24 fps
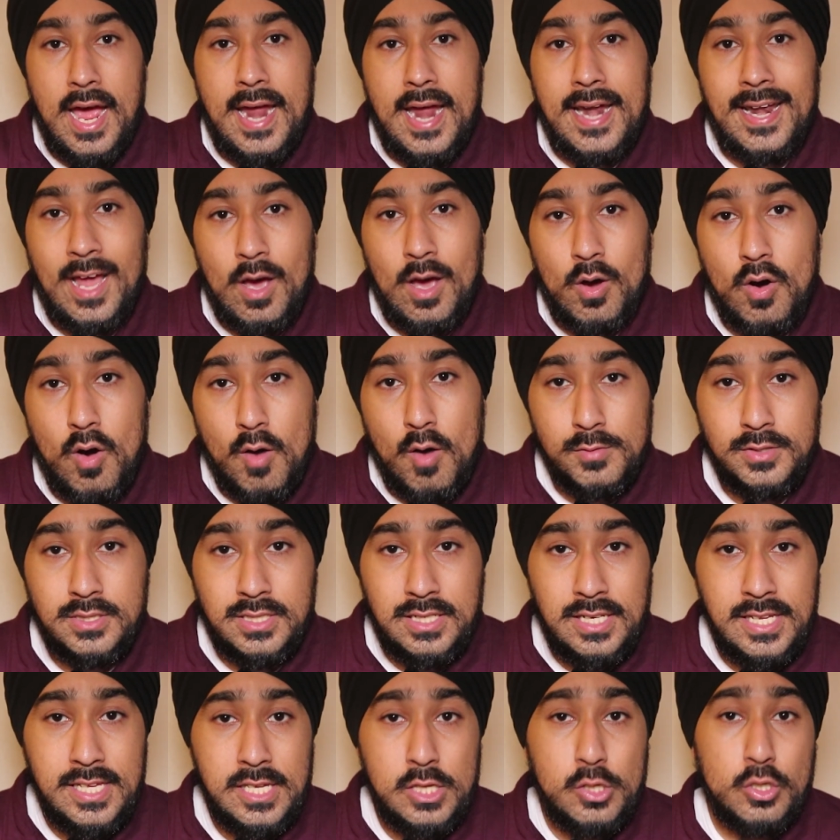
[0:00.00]
Now,
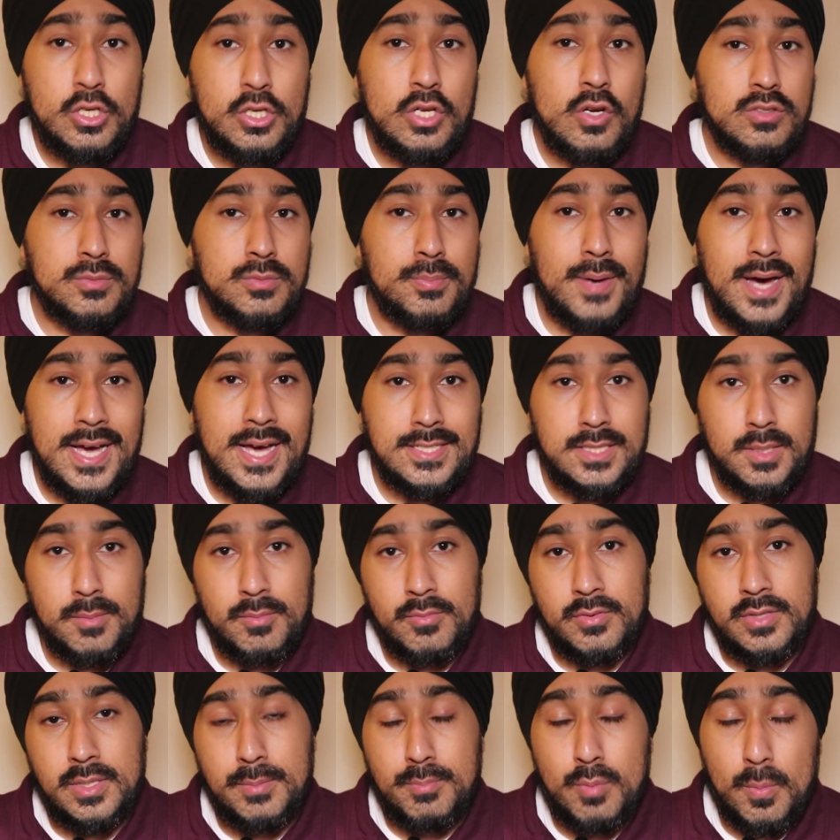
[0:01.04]
obviously, you cannot buy some
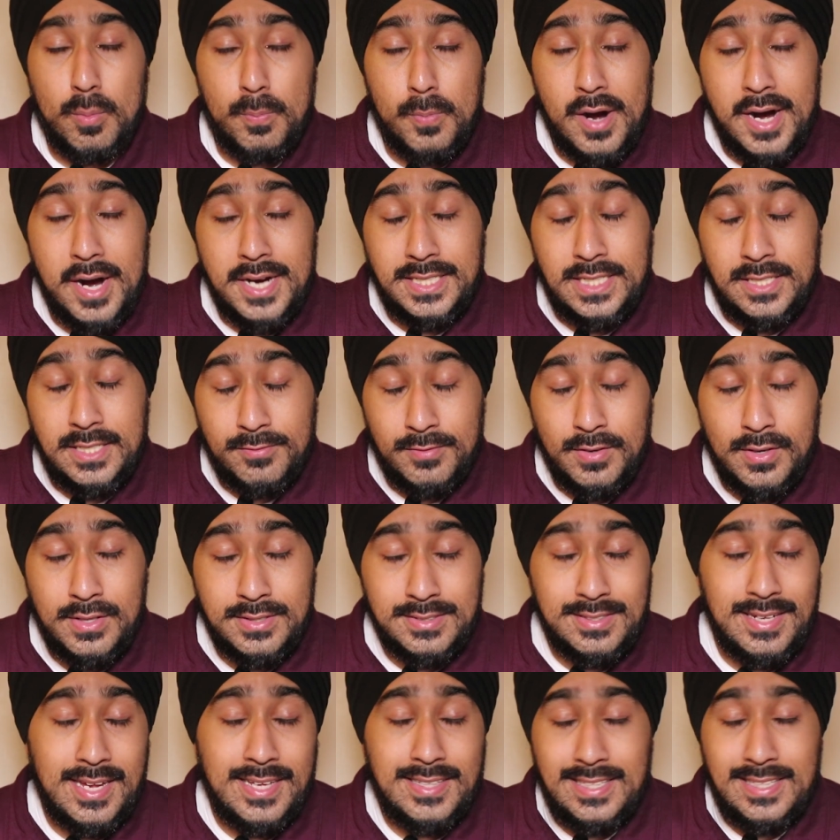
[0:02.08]
of the proprietary
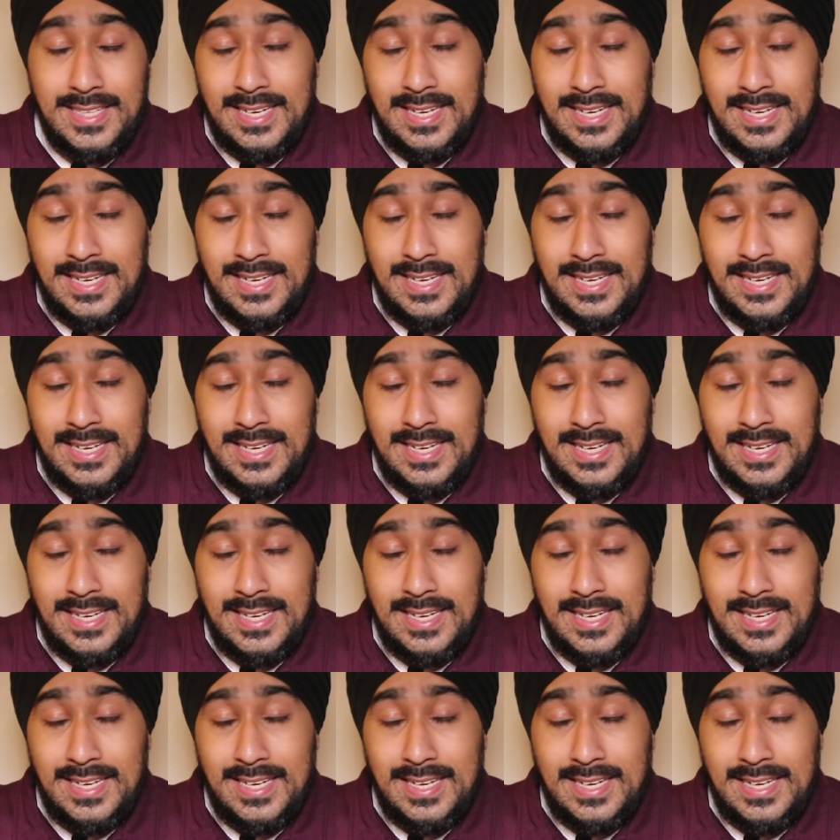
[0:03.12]
funds like the